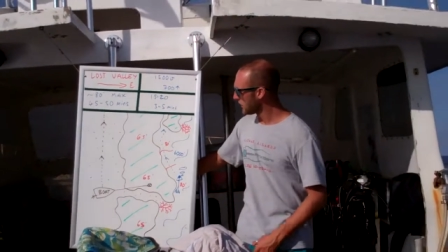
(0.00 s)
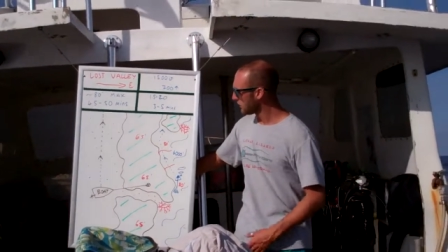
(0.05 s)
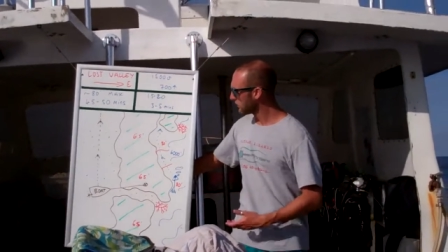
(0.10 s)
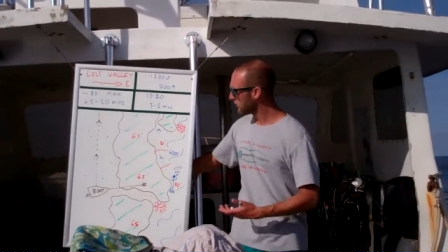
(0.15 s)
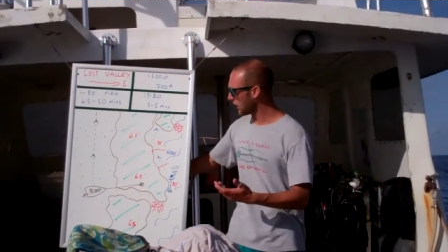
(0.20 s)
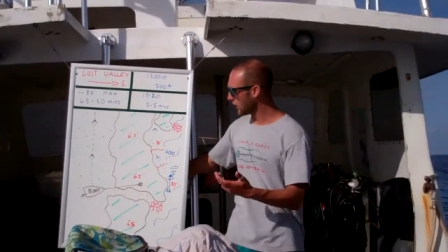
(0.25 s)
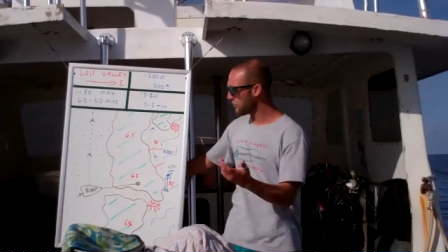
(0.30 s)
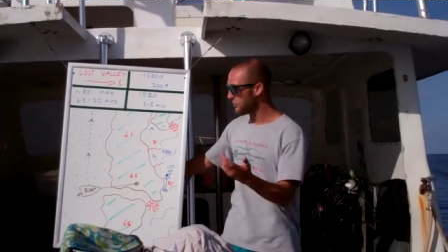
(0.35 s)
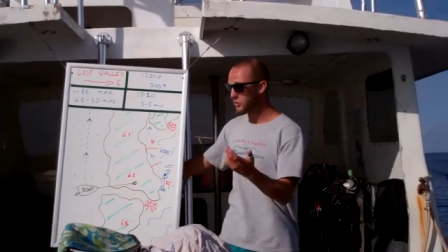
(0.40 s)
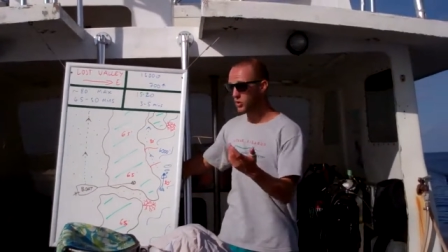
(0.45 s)

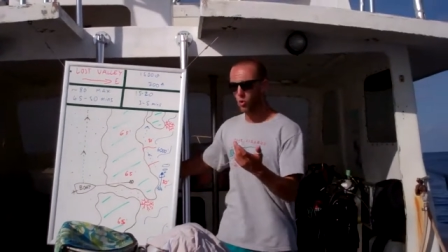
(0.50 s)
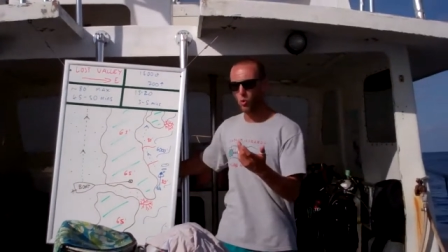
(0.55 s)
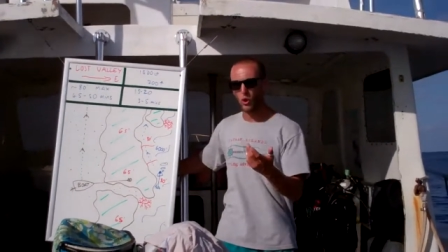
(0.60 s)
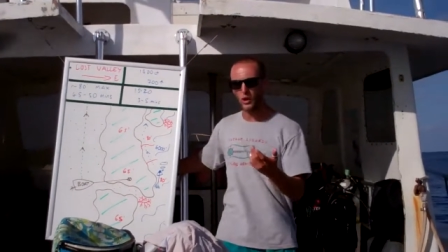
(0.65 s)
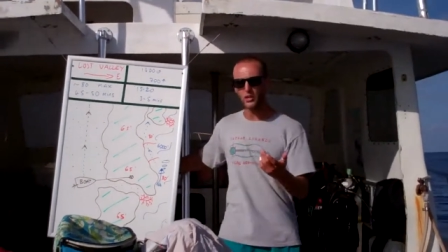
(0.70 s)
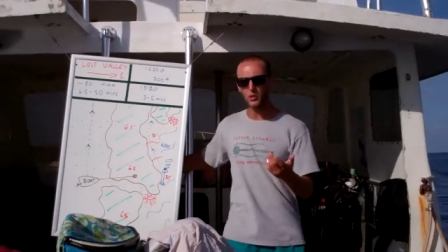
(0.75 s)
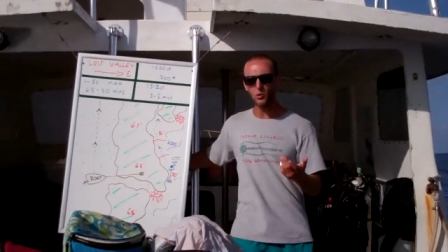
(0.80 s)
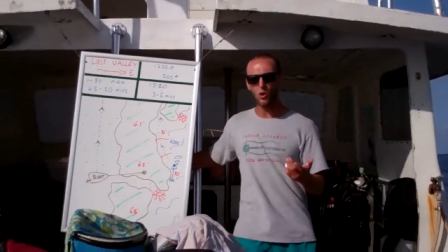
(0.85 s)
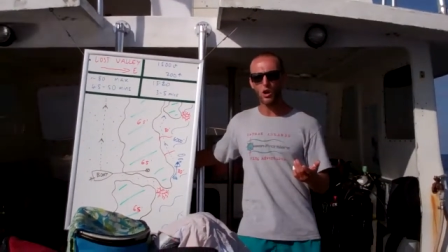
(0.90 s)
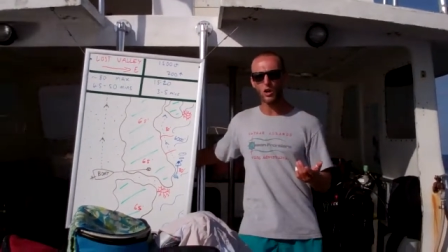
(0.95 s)
Same as
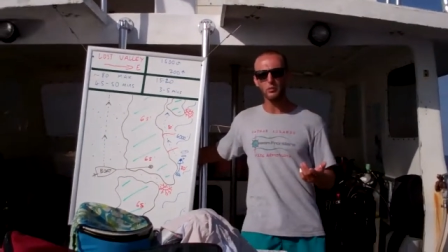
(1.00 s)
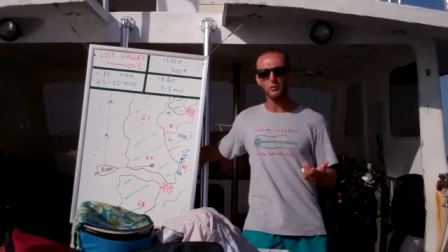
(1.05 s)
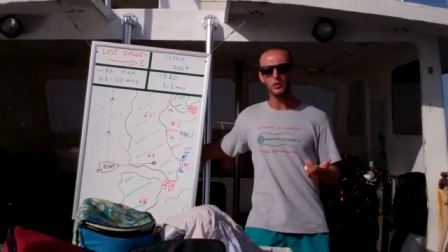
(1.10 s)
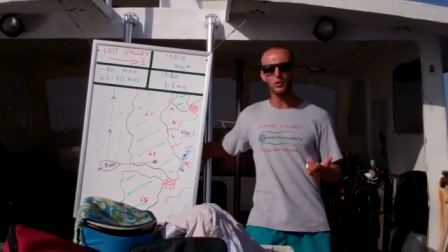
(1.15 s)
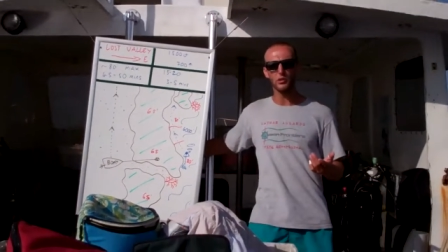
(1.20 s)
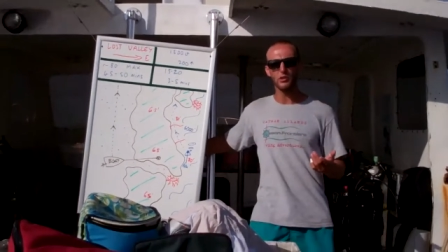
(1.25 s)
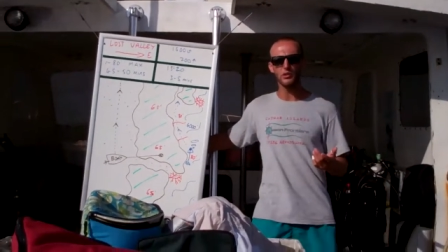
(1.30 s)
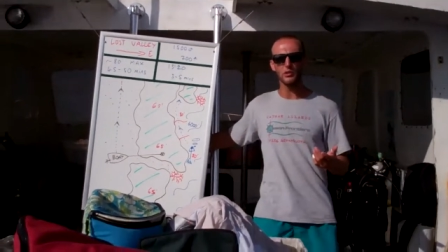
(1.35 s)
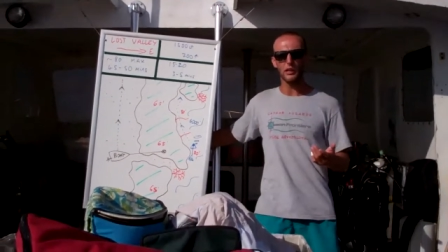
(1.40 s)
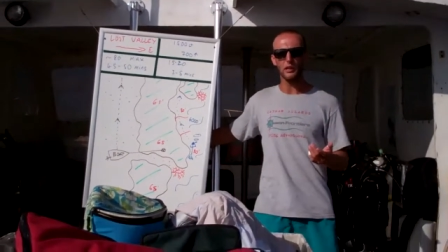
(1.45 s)
always, you are going to be
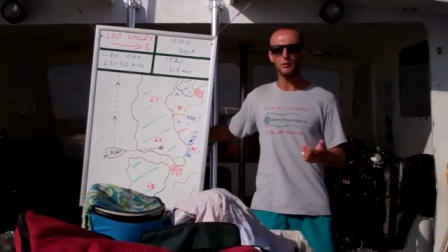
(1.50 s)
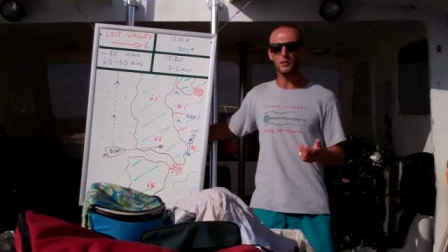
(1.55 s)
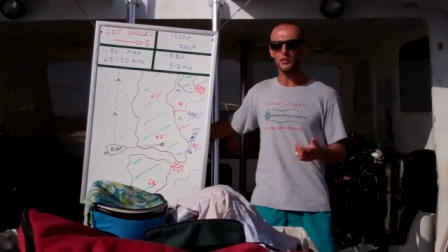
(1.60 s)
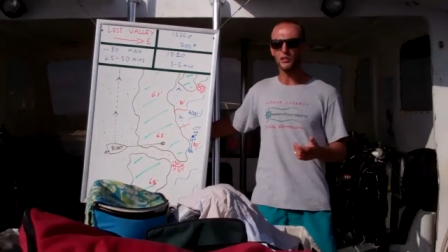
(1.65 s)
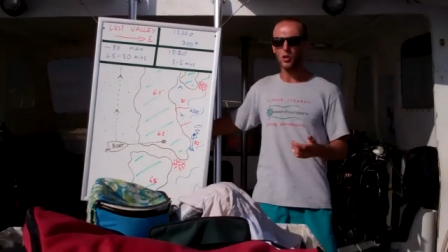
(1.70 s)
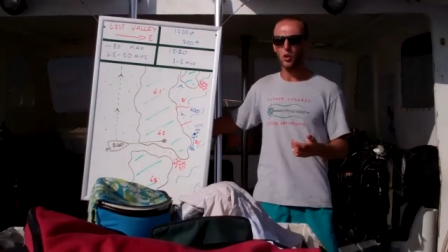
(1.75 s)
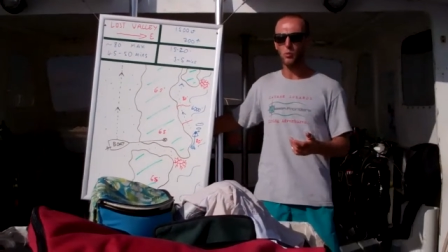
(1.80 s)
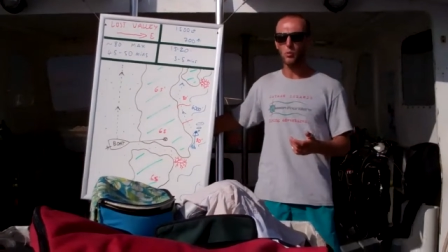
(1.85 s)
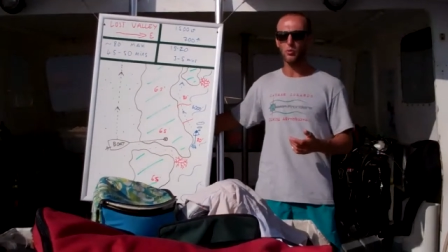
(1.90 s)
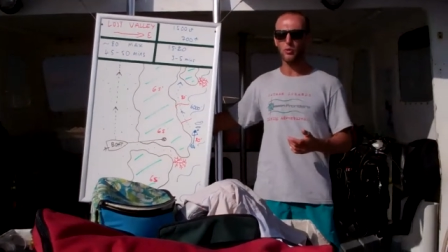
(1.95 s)
doing a safety
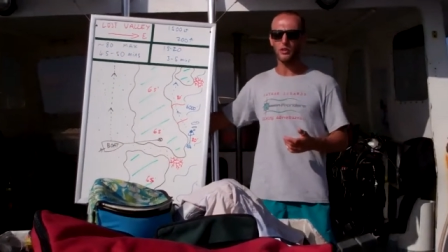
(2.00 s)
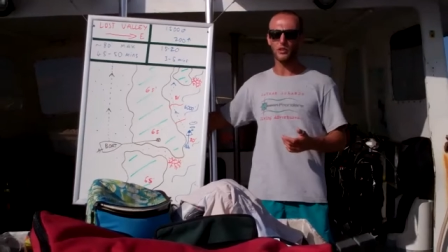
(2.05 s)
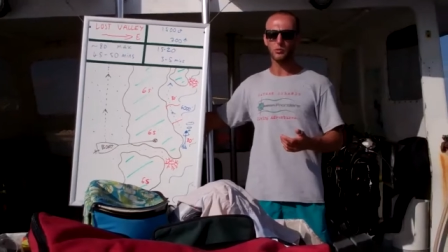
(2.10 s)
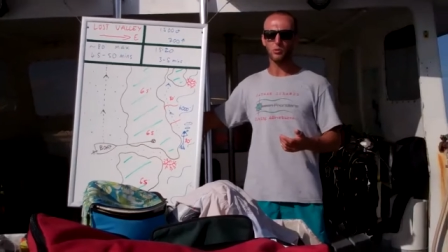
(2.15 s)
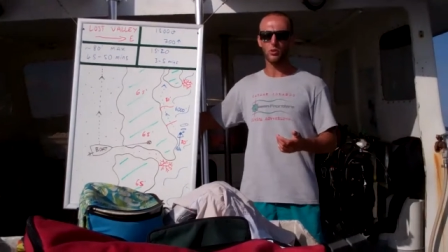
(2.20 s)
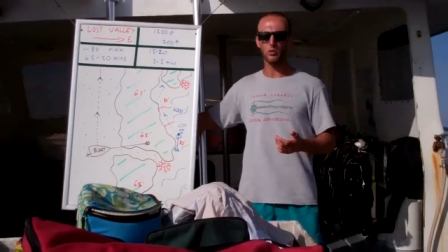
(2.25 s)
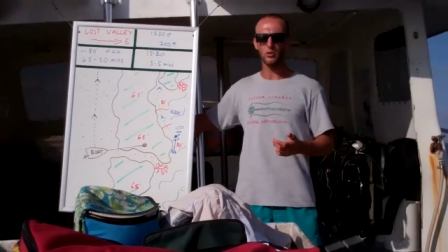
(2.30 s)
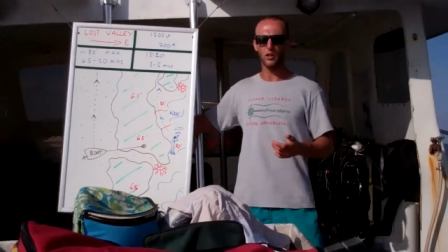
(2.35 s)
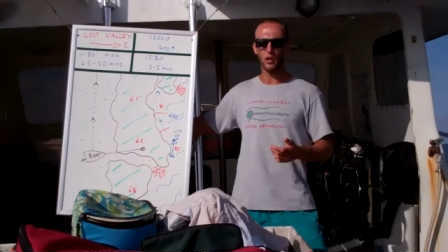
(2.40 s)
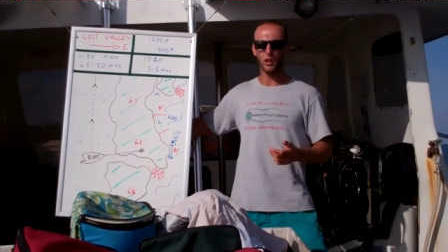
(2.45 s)
stop on this
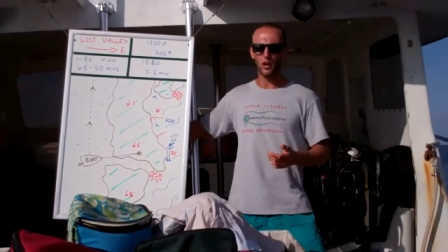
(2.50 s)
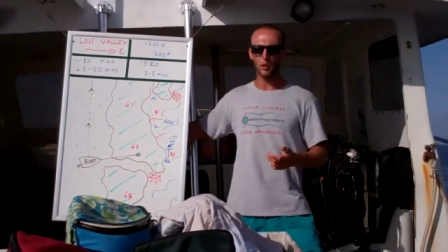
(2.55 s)
one.